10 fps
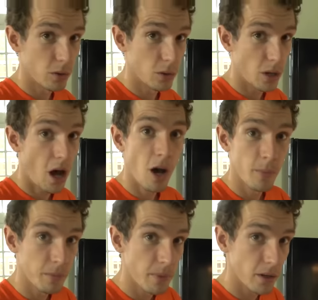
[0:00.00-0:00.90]
or
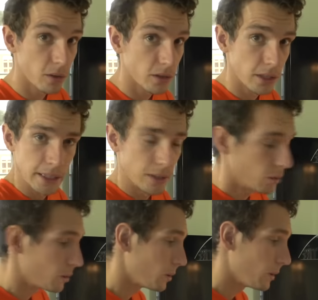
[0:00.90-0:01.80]
almond milk
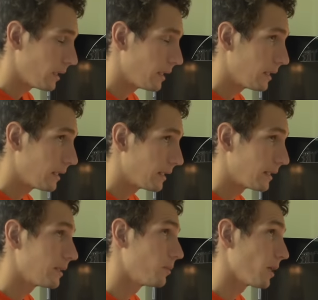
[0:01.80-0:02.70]
or
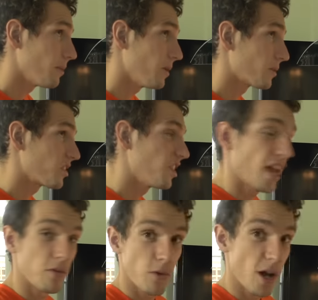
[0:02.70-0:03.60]
uh, what other milks can you
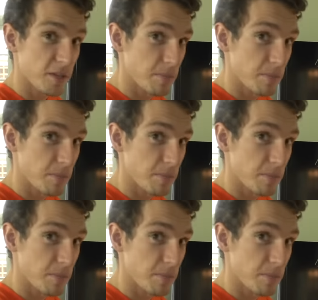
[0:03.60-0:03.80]
get? Rice